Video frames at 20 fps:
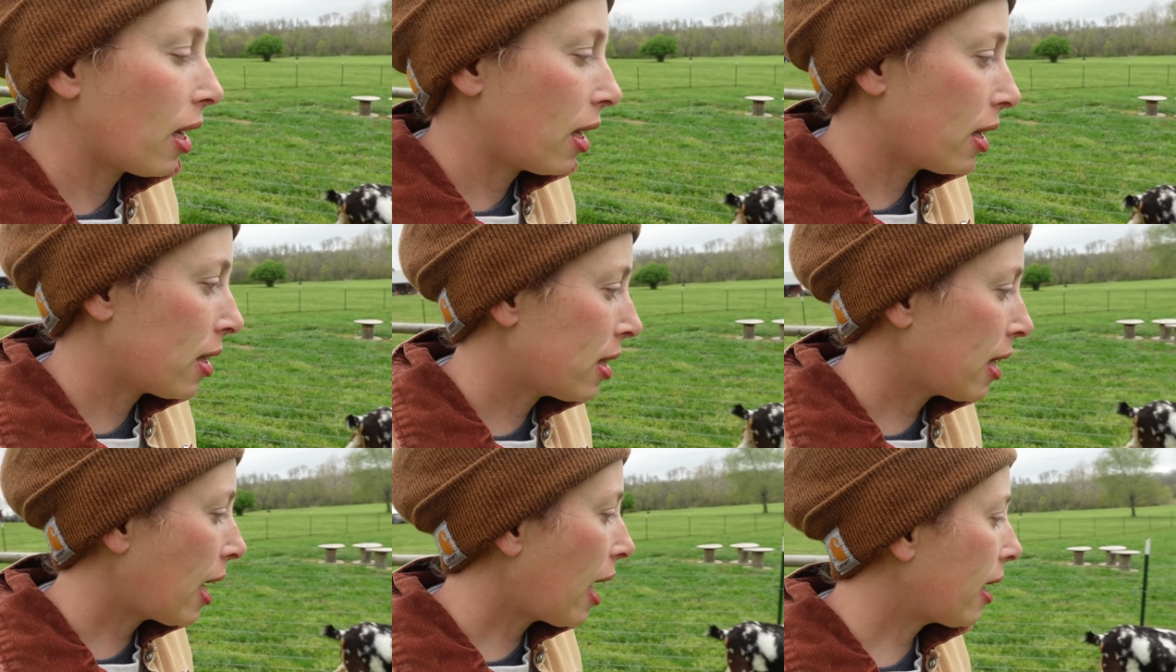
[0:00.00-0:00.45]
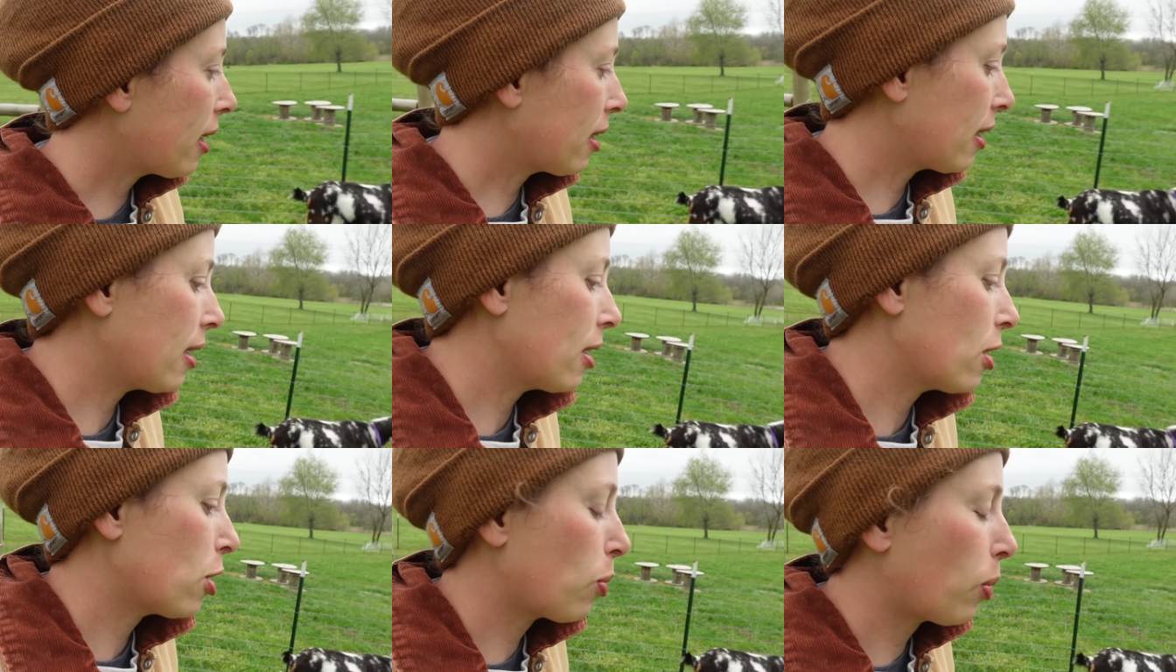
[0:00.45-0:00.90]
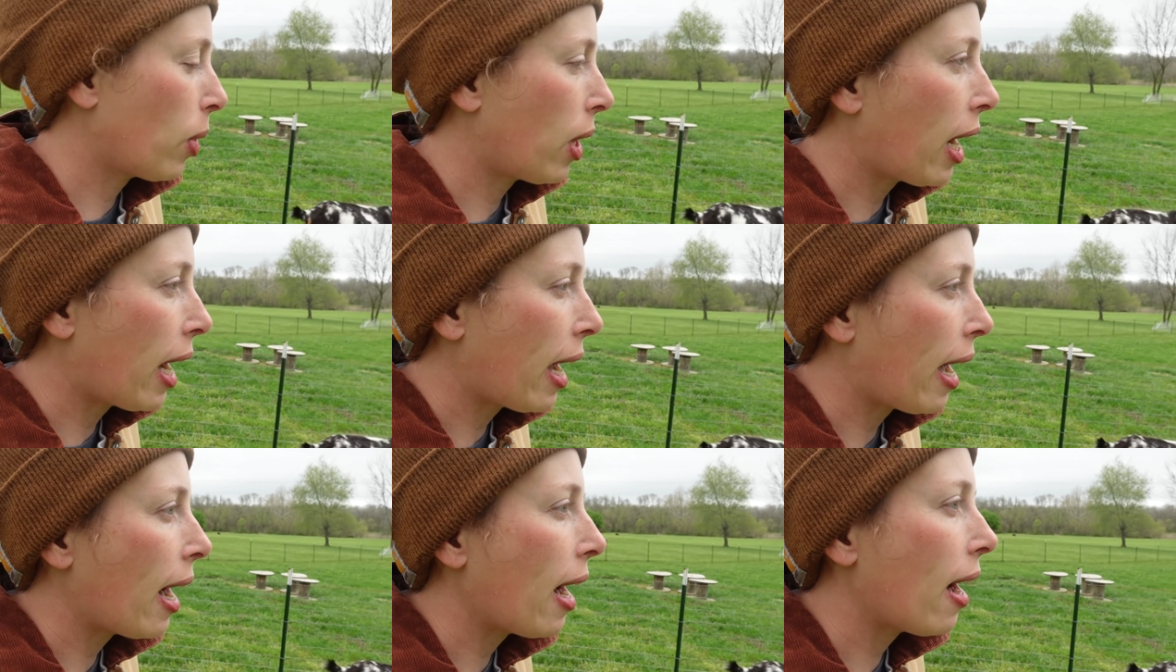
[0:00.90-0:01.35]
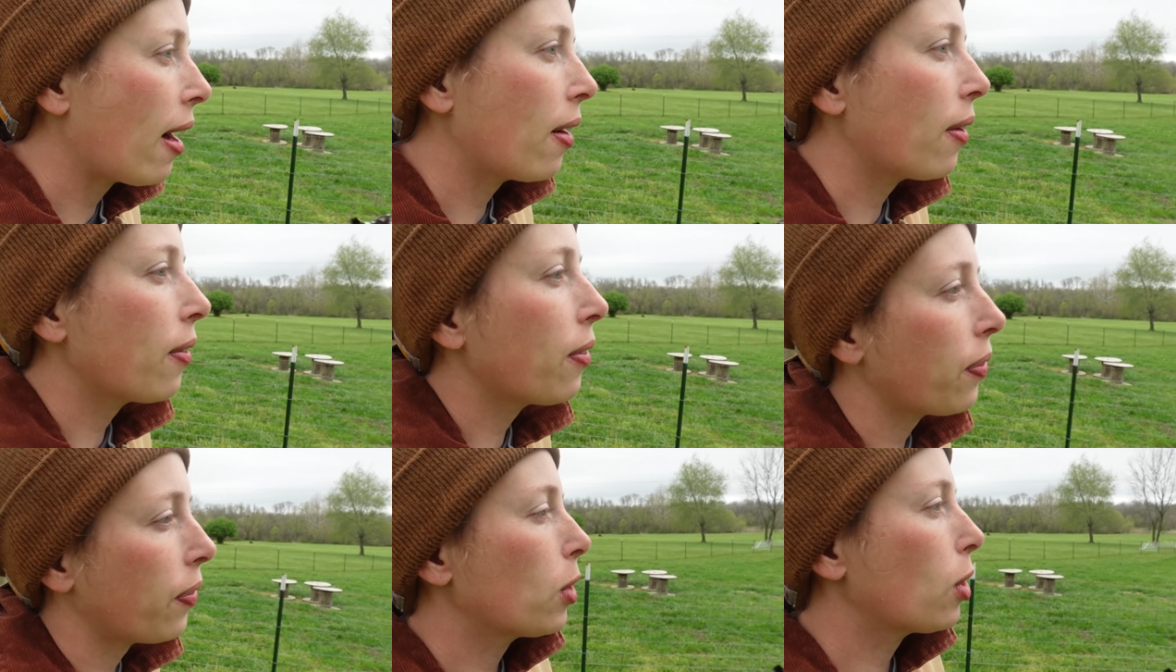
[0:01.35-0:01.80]
sadness where I
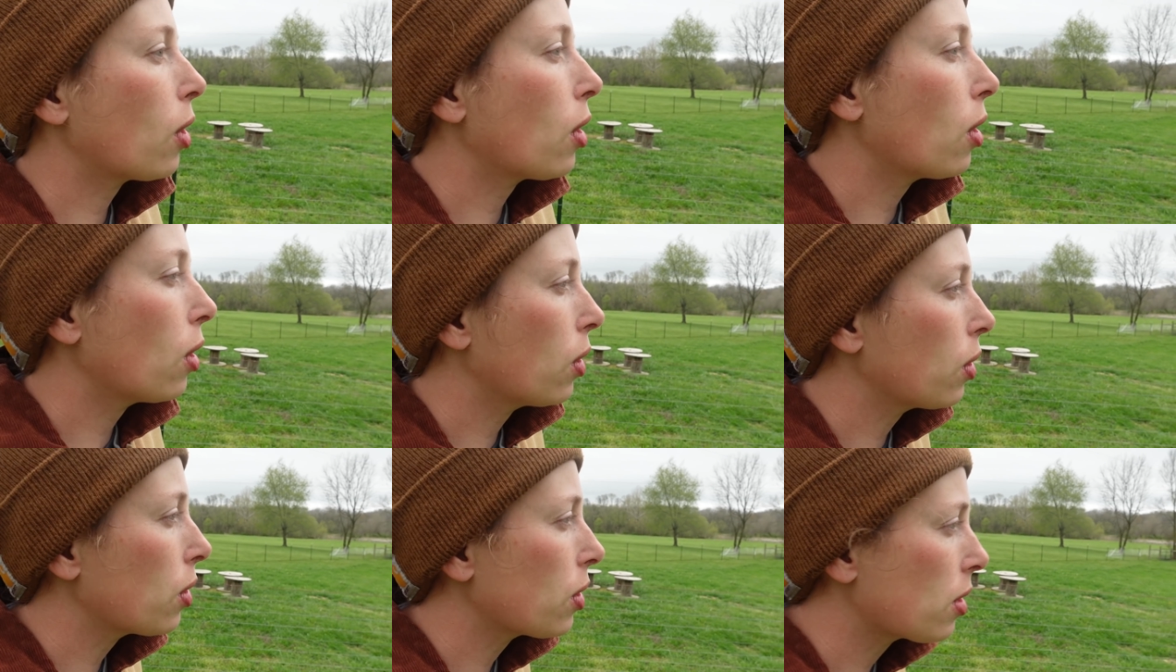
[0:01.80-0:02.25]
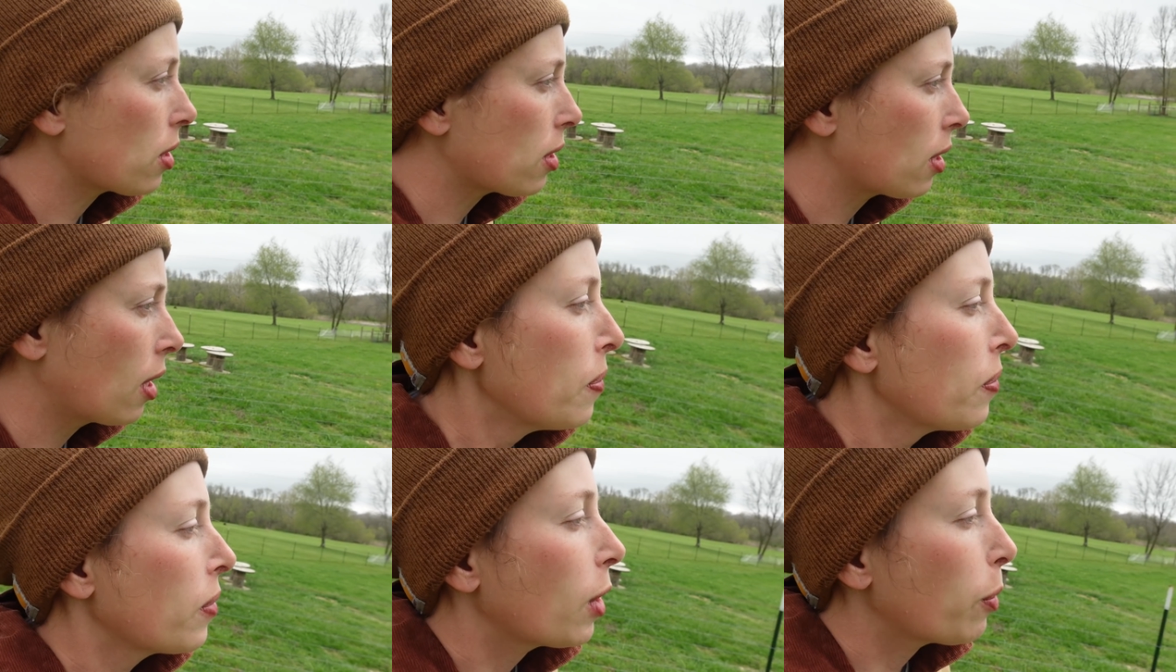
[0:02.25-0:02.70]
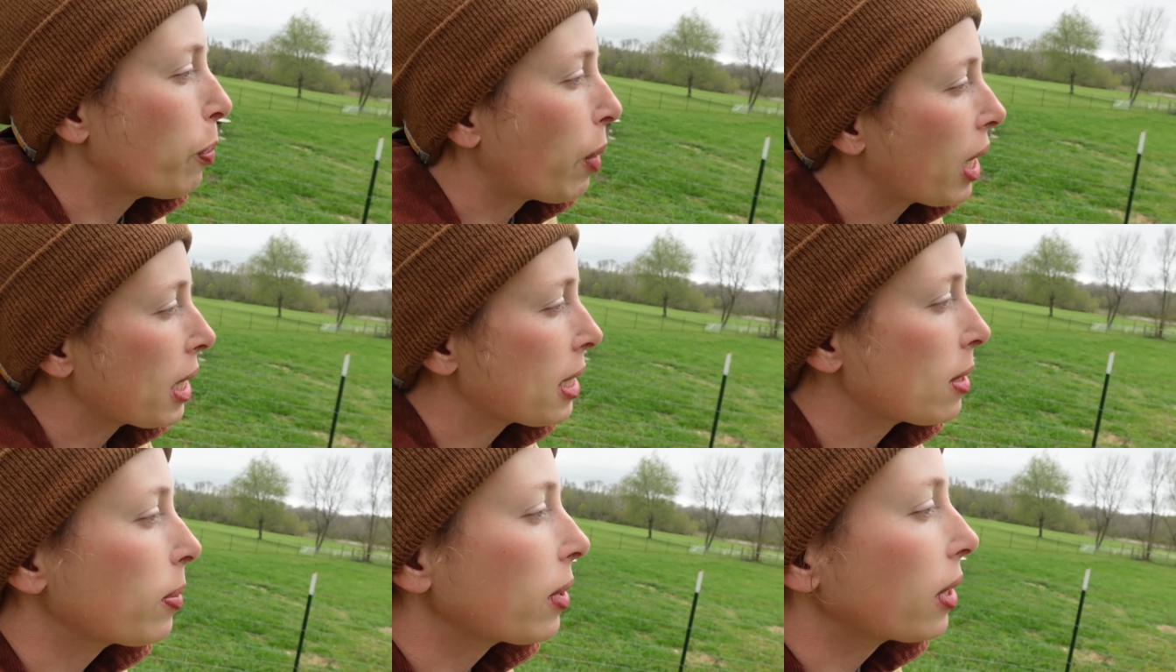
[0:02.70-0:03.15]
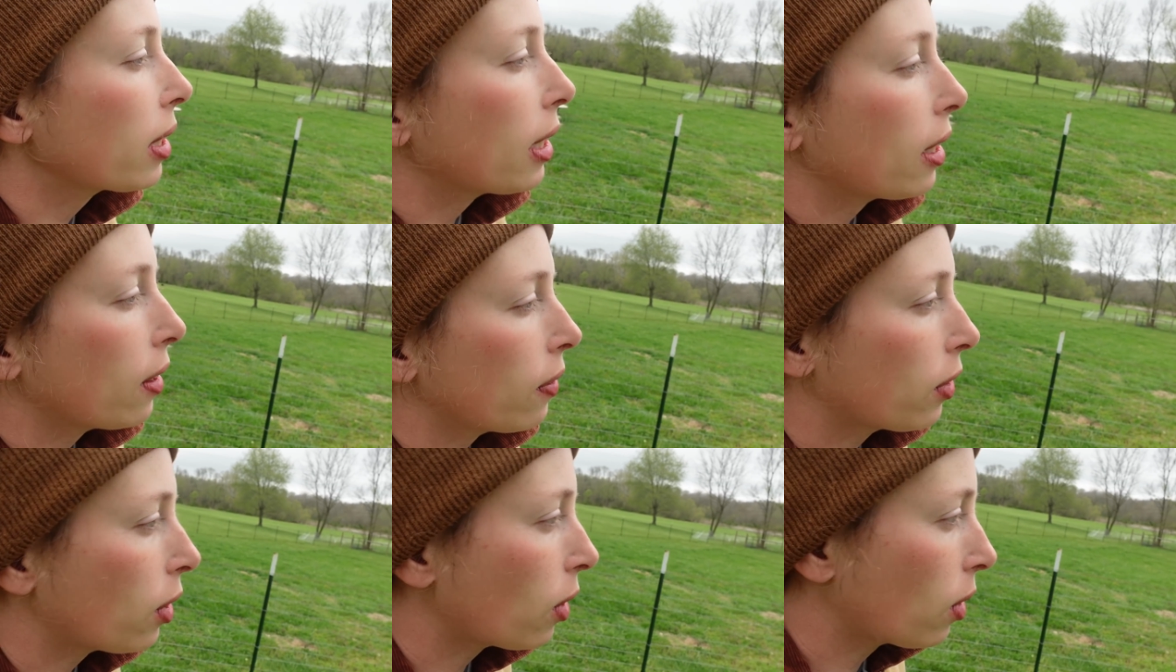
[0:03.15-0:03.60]
have girls, the
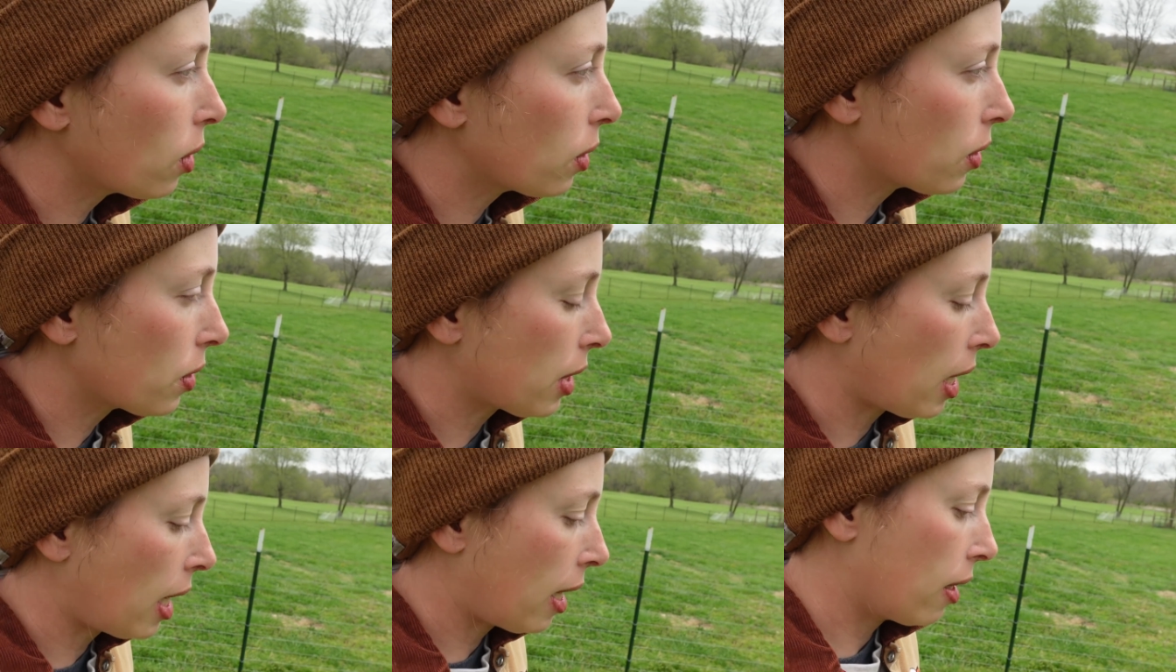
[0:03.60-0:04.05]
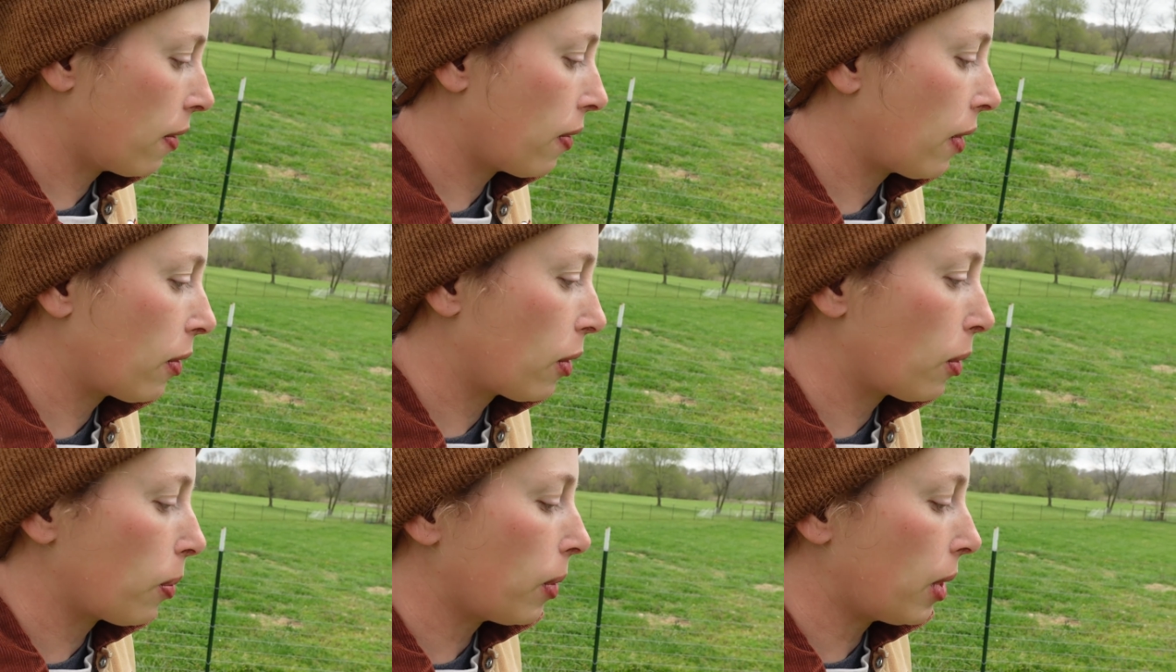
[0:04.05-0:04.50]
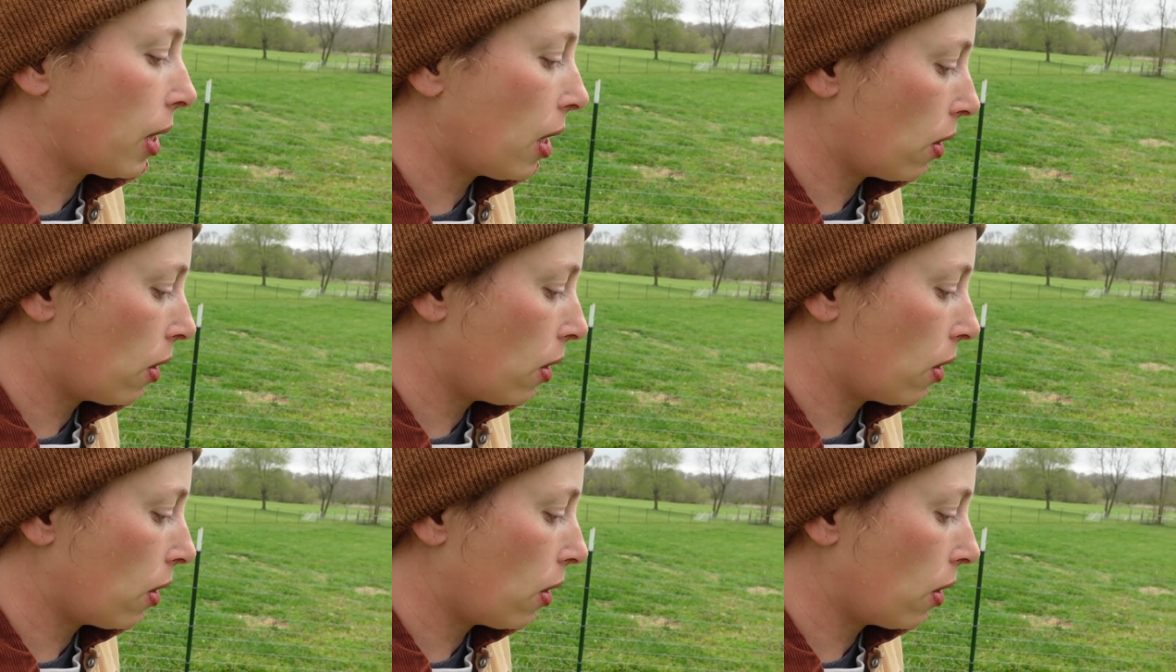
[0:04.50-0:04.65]
possibility of girls out of everyone